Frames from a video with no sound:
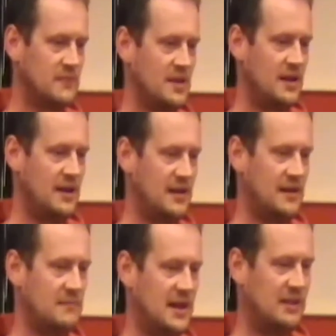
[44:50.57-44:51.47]

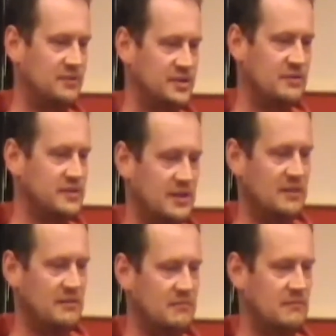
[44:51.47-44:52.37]
and I was
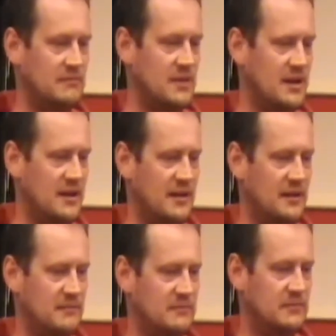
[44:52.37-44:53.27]
using
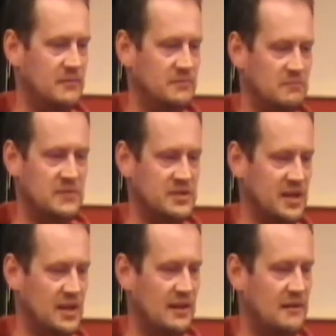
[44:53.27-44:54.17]

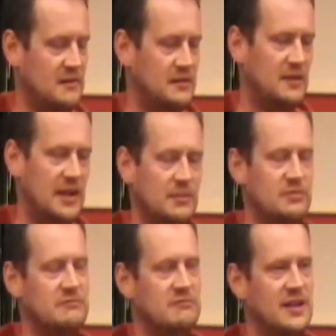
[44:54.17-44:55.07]
Mozilla, and
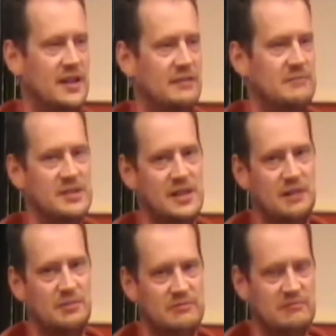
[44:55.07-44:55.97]

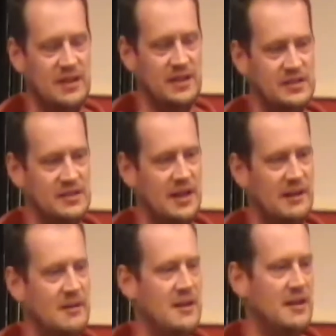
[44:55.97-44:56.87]
Mozilla was really
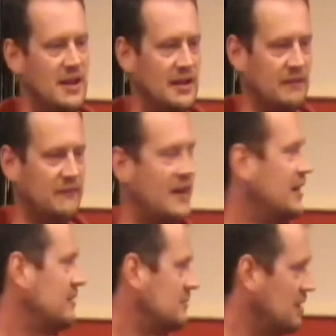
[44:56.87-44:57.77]
slow, and
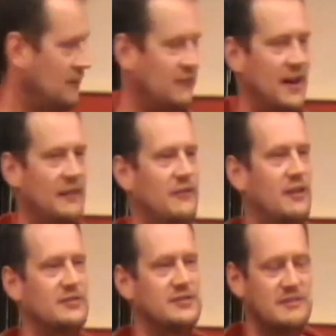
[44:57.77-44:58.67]
I got
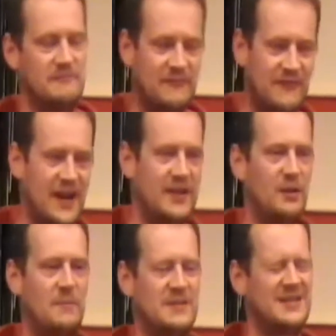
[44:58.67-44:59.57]
Firefox fired it
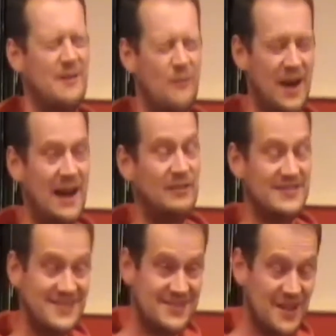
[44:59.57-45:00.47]
up. It's like, wow,
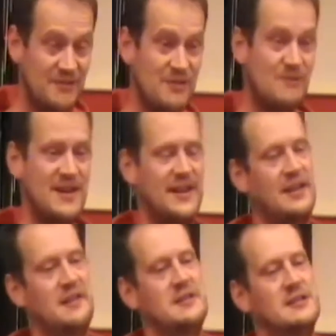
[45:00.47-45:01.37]
this is so
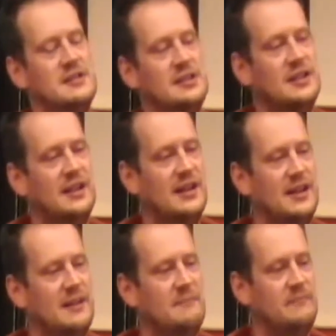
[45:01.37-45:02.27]
quick.
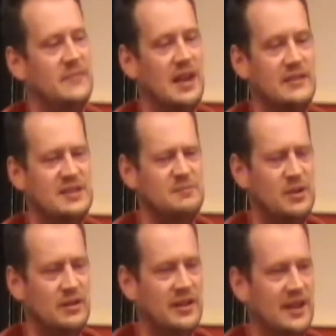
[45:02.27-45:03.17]
And this
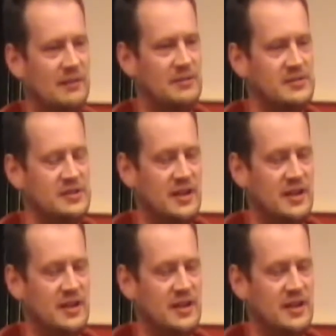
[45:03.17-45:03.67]
morning I was